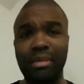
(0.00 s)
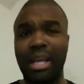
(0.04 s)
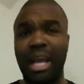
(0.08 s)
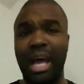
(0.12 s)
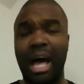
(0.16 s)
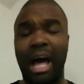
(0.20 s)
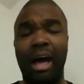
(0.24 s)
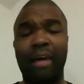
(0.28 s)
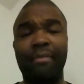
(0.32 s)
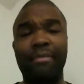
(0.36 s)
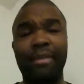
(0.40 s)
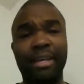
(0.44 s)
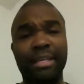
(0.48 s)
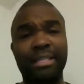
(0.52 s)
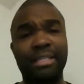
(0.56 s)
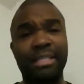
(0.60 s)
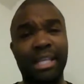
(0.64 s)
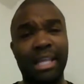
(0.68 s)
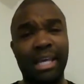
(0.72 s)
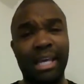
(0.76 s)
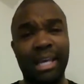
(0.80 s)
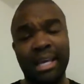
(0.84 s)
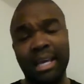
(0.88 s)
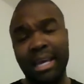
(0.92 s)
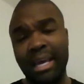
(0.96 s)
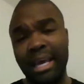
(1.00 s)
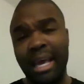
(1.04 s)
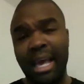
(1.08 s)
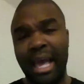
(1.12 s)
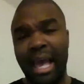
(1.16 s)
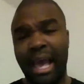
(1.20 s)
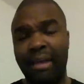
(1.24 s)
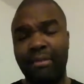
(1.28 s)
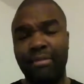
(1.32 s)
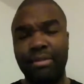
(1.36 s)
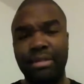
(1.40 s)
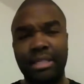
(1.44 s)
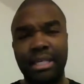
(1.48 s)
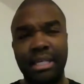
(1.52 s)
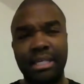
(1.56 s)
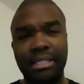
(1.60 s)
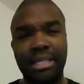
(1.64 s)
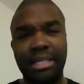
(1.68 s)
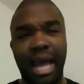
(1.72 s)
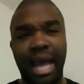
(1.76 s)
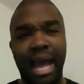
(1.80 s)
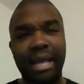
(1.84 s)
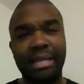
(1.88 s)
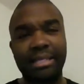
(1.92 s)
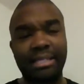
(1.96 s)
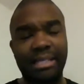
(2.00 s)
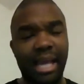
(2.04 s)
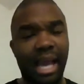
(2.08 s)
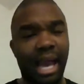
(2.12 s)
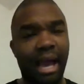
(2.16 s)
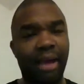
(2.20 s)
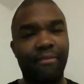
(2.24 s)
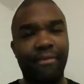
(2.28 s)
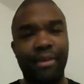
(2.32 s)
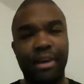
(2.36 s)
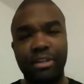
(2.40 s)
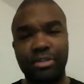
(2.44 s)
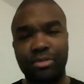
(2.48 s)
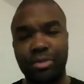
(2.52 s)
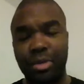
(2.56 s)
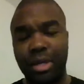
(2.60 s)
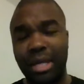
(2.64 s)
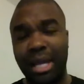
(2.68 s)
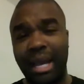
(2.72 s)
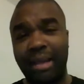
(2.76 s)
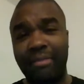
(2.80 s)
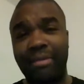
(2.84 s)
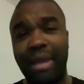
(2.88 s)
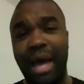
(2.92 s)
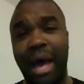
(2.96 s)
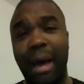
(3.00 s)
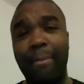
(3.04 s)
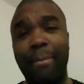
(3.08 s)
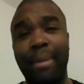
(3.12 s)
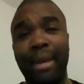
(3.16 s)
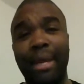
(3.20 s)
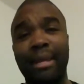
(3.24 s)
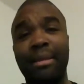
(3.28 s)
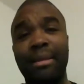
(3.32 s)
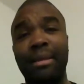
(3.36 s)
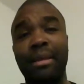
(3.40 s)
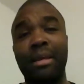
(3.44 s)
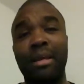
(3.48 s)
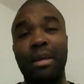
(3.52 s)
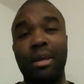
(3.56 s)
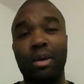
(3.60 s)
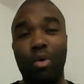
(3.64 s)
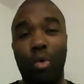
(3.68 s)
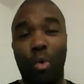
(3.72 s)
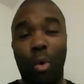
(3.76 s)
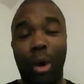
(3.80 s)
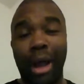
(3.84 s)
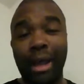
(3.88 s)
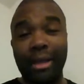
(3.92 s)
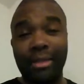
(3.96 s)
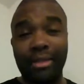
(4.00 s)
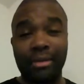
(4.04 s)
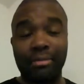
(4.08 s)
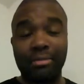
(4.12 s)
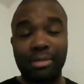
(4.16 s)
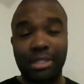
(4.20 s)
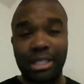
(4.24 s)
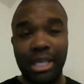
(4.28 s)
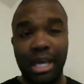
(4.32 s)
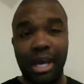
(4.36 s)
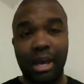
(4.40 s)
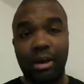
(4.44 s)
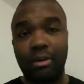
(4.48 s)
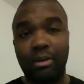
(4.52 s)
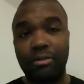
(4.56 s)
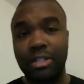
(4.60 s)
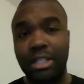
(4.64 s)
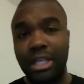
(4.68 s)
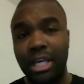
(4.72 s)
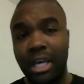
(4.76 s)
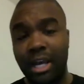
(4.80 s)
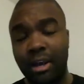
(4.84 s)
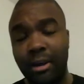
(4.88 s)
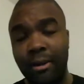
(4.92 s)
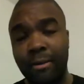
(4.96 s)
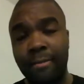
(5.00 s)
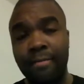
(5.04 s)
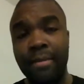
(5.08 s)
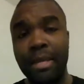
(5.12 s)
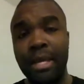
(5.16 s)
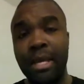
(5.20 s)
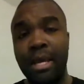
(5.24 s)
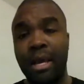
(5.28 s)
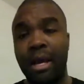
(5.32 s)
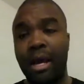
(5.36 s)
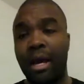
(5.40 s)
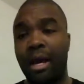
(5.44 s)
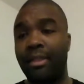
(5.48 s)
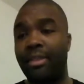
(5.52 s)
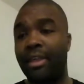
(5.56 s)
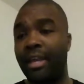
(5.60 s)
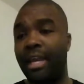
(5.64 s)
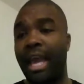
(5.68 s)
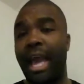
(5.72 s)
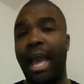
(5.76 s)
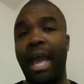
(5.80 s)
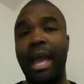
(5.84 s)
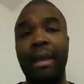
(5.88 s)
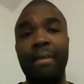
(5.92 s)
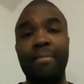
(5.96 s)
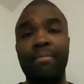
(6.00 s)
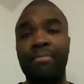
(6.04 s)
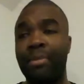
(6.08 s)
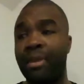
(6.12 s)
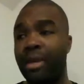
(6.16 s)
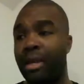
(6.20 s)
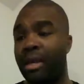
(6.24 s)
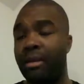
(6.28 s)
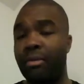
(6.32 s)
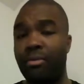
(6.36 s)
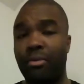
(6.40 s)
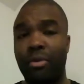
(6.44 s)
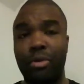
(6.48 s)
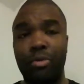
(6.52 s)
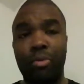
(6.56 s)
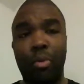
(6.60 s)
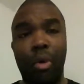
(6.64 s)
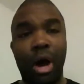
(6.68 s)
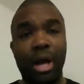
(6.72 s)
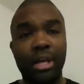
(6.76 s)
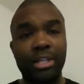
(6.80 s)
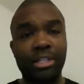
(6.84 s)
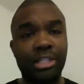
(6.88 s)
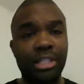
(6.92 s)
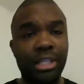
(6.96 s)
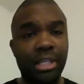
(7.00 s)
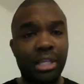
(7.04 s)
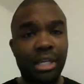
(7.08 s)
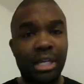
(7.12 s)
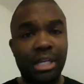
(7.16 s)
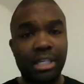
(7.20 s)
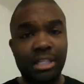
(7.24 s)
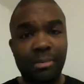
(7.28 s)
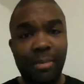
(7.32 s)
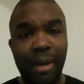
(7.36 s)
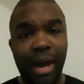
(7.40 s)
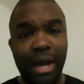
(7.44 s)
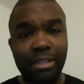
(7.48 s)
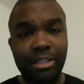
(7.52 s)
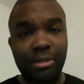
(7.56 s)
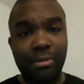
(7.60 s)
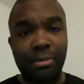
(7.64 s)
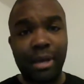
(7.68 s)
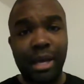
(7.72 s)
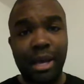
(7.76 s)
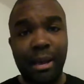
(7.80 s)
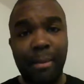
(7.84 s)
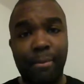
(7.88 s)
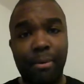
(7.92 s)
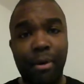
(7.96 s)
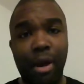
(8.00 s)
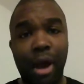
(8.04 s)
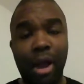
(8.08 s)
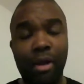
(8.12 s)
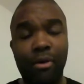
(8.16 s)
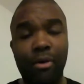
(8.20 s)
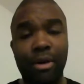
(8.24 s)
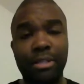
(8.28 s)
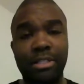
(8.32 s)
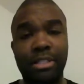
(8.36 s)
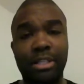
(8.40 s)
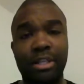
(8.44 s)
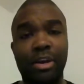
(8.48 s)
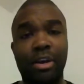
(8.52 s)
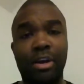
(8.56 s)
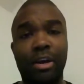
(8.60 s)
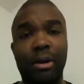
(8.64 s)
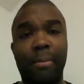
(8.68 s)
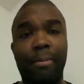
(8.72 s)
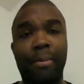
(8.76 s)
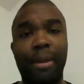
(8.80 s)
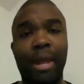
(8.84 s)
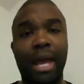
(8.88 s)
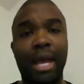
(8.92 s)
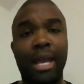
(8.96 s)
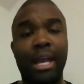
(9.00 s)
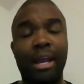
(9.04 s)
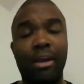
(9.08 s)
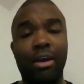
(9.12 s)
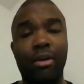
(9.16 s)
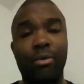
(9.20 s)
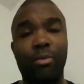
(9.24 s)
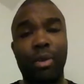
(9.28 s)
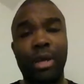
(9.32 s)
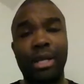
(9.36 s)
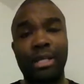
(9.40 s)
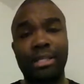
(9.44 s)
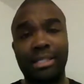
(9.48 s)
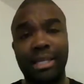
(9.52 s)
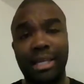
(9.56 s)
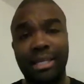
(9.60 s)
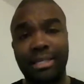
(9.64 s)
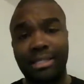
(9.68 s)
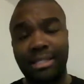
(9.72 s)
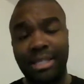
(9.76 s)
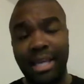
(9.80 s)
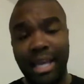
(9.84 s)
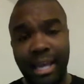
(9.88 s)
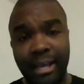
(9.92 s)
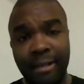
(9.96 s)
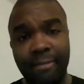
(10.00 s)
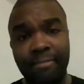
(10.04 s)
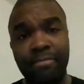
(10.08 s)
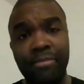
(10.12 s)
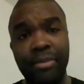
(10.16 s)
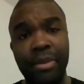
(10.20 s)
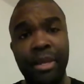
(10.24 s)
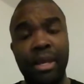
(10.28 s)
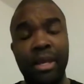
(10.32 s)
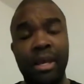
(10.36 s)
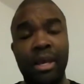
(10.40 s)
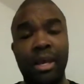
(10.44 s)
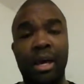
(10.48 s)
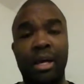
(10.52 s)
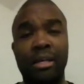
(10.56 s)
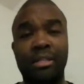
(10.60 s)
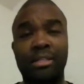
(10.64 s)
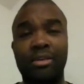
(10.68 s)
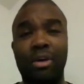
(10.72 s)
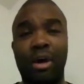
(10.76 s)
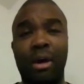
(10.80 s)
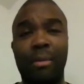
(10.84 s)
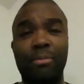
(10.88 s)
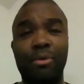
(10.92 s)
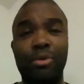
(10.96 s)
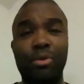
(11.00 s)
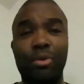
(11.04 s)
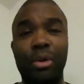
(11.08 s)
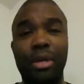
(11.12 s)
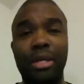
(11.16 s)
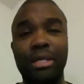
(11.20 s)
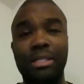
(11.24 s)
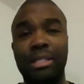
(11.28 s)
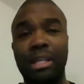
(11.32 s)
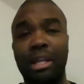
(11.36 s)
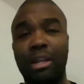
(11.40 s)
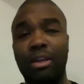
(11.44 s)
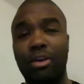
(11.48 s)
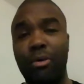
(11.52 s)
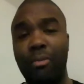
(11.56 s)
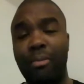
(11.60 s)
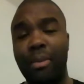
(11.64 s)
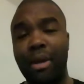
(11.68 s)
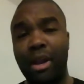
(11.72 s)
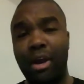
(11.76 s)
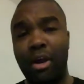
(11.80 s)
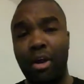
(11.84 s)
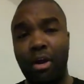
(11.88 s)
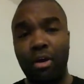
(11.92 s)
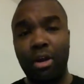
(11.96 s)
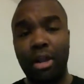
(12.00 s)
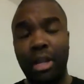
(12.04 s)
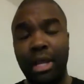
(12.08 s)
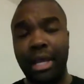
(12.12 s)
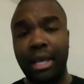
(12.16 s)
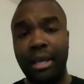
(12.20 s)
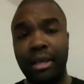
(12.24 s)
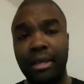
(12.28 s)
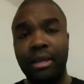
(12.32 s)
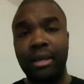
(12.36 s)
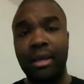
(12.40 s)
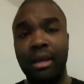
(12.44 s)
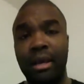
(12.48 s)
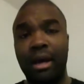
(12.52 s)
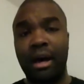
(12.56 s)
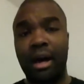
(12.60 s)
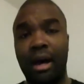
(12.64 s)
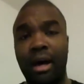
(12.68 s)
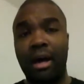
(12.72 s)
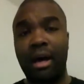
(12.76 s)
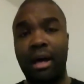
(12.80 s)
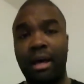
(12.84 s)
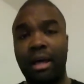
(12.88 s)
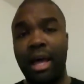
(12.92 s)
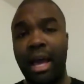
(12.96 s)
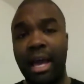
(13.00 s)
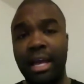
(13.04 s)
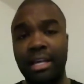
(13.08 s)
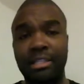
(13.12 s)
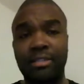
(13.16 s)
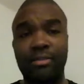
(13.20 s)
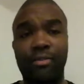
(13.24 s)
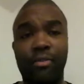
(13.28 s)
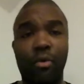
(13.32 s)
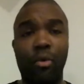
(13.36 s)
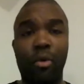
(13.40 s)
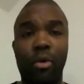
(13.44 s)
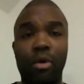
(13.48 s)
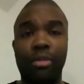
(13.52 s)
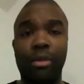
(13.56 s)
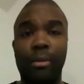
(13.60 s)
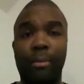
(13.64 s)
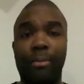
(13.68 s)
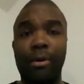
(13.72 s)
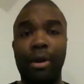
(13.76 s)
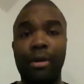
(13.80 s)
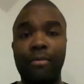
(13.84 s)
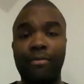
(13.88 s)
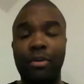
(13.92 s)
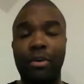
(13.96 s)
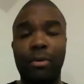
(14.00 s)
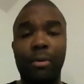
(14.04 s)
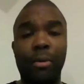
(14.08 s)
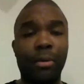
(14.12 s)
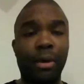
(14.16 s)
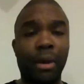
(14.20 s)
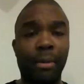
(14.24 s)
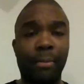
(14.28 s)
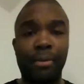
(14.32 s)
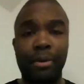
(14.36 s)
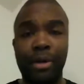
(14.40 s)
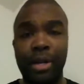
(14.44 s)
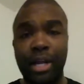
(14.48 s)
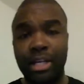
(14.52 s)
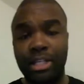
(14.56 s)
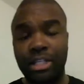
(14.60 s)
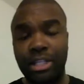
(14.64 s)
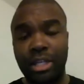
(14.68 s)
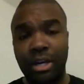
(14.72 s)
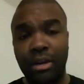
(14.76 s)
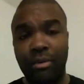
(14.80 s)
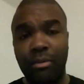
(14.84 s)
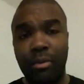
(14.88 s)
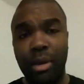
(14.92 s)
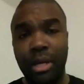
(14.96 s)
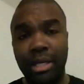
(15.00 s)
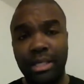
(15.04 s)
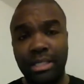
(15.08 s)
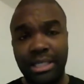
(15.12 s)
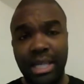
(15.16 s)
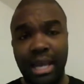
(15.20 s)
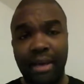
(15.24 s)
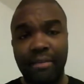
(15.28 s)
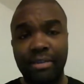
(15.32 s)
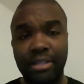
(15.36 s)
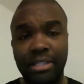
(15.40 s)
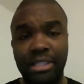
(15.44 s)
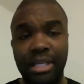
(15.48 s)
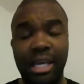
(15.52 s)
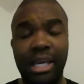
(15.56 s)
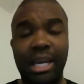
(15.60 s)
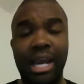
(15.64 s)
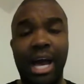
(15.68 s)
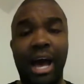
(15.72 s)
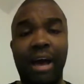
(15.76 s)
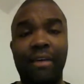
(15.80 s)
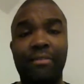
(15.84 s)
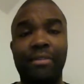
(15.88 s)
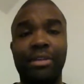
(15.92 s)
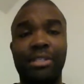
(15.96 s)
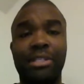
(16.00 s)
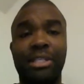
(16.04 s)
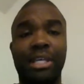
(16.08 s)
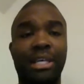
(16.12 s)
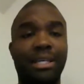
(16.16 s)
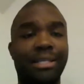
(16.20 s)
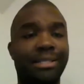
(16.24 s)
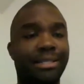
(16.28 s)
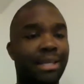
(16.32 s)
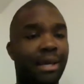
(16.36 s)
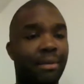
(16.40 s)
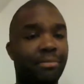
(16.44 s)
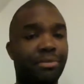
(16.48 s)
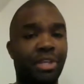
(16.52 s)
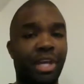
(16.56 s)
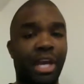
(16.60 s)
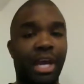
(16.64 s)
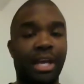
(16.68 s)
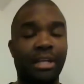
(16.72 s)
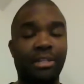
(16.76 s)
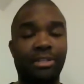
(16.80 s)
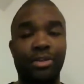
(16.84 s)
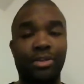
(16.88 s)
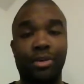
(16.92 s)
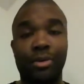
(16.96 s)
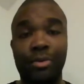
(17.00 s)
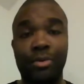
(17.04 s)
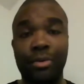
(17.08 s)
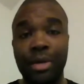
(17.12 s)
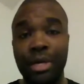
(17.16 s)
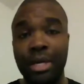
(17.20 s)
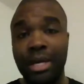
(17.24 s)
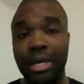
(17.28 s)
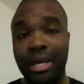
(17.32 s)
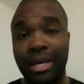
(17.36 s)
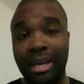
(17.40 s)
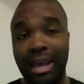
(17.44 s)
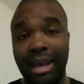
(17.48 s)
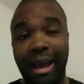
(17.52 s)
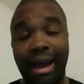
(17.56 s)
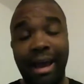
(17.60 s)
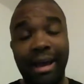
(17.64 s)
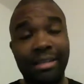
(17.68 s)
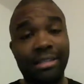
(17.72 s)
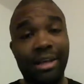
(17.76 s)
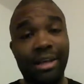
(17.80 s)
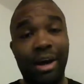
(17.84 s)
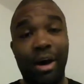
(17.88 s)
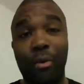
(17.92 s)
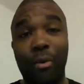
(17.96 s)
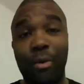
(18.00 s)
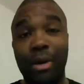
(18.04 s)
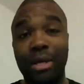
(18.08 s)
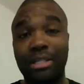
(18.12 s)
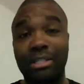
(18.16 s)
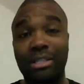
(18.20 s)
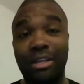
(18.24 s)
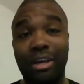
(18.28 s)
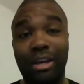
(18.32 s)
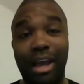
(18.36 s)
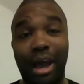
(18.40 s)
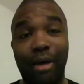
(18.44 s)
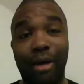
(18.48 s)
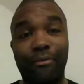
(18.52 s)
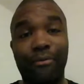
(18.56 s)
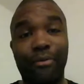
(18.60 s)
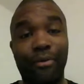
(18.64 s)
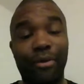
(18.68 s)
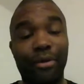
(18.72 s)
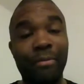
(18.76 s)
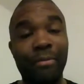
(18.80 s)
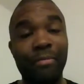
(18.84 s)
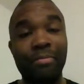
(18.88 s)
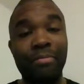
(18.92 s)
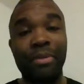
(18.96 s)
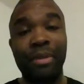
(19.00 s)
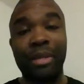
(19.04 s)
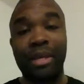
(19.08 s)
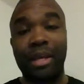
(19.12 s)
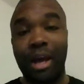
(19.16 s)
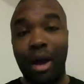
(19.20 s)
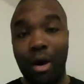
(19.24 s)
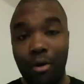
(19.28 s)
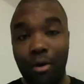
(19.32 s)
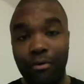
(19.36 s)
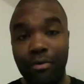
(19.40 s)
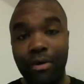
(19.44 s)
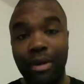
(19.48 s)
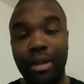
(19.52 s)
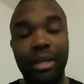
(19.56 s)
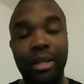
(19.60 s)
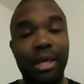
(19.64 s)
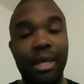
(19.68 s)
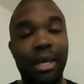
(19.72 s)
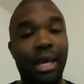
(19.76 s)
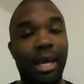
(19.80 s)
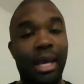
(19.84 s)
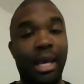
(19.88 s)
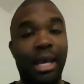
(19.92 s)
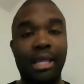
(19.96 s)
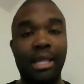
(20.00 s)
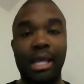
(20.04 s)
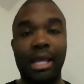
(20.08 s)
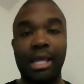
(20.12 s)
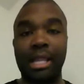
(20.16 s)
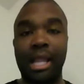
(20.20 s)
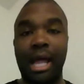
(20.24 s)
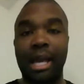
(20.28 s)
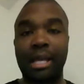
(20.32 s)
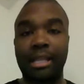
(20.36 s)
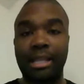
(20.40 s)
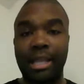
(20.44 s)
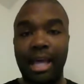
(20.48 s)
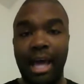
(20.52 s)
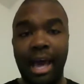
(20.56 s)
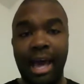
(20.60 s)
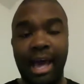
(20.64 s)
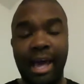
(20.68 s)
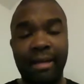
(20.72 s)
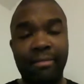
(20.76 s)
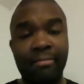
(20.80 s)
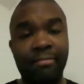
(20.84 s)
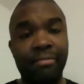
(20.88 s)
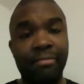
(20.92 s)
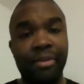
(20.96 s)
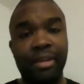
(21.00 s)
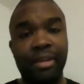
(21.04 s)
obviously, ever since Dak's calf injury, they've not been quite themselves here. The game with Washington is about to be in progress, so they're going to play here in Week 16. So I'm doing this a little bit early as for the preview and prediction in Week 17. Obviously, it's subject to, guys, always look out for COVID, anything like that.